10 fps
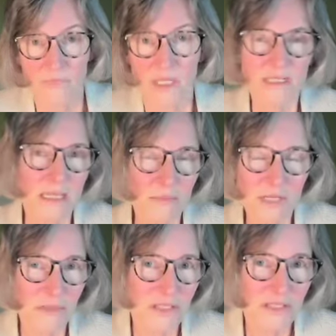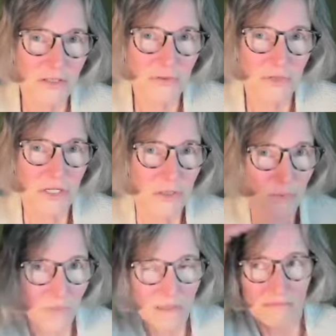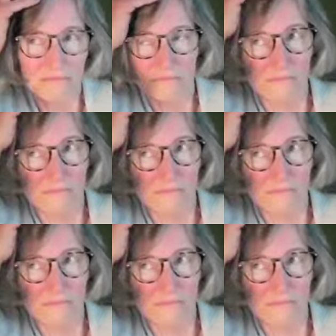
And sometimes it's a situation where,